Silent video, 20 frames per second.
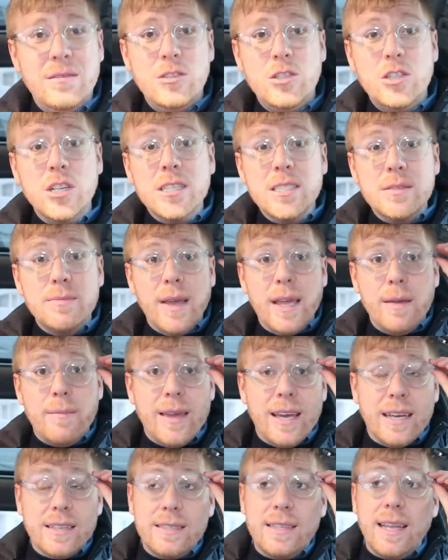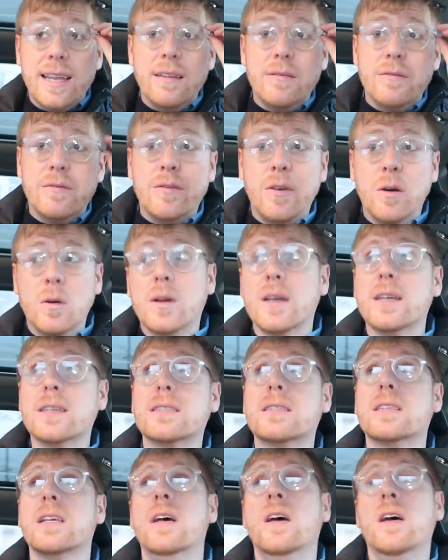just maybe, I'll stay in
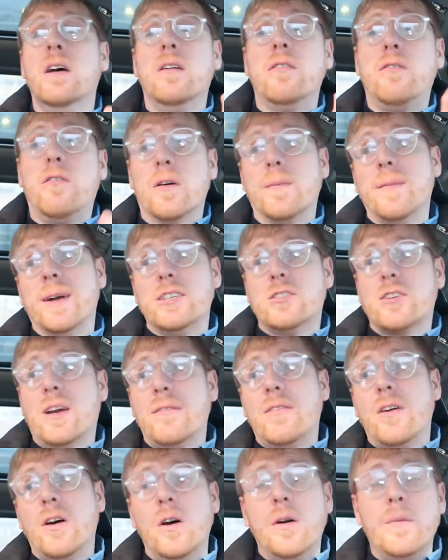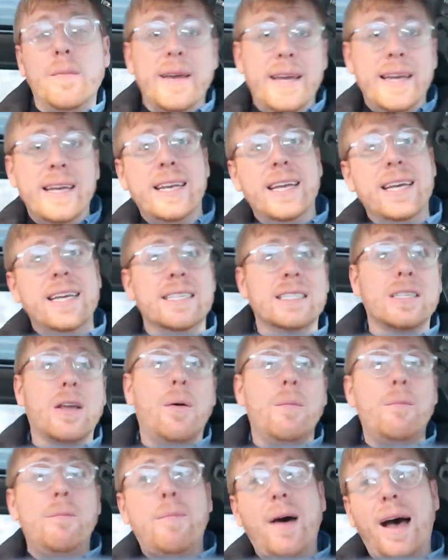focus for my drive home. It is
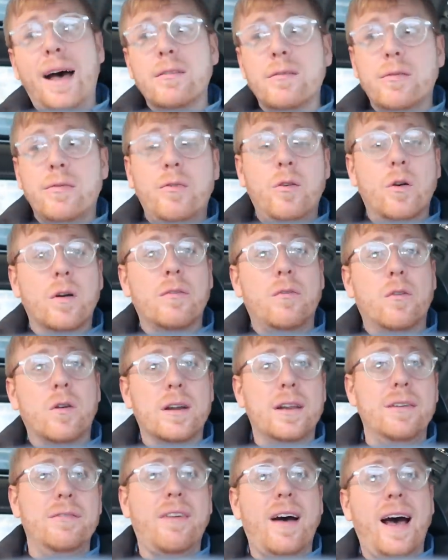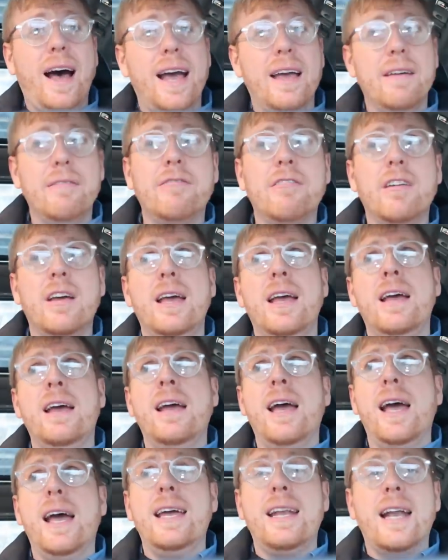about 4:45
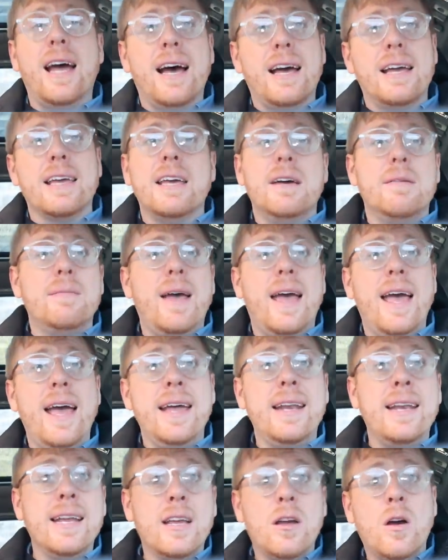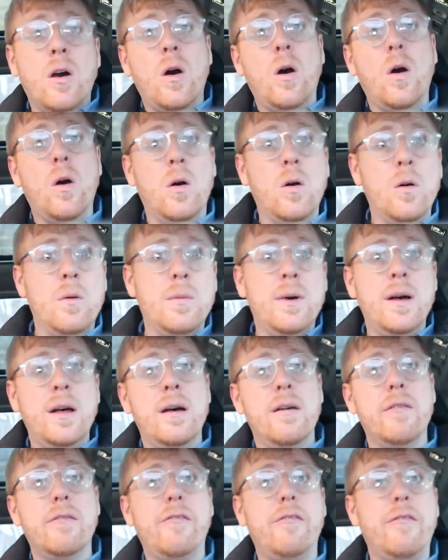and I am heading home
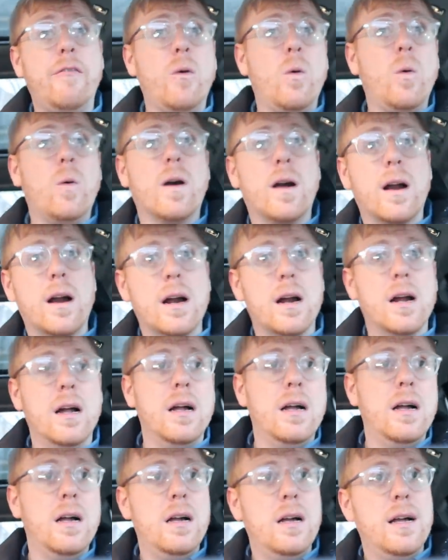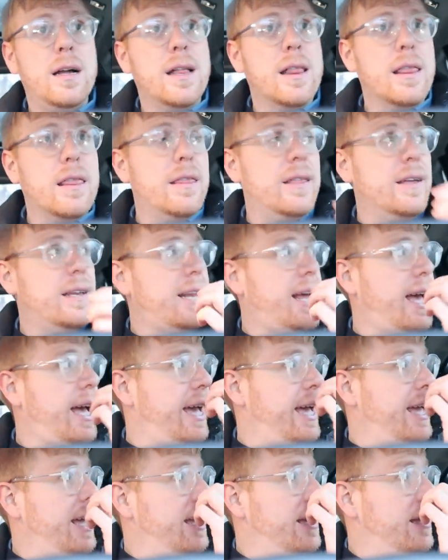for the
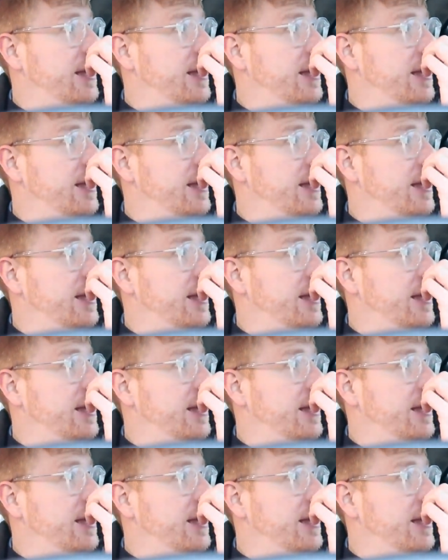day.